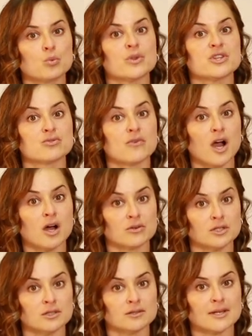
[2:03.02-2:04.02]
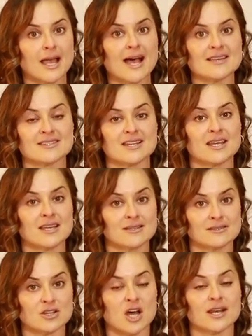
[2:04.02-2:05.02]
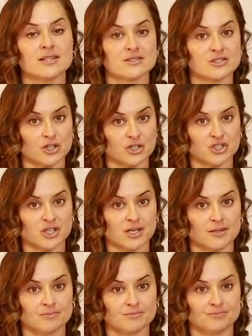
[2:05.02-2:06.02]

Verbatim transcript: withdrawal as it is on insertion.